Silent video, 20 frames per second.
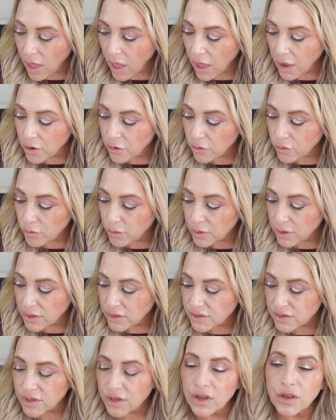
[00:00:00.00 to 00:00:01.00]
I don't know what
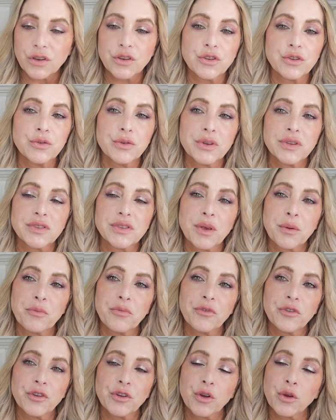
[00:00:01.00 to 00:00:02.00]
else I can do
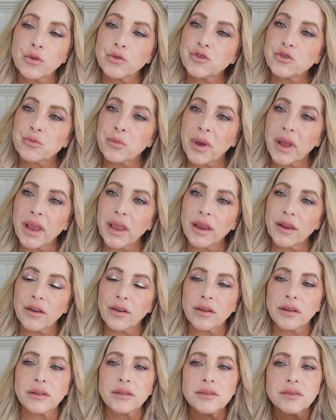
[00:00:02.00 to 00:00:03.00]
except for go do my
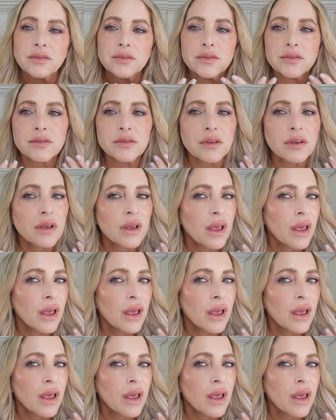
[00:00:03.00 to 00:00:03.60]
errands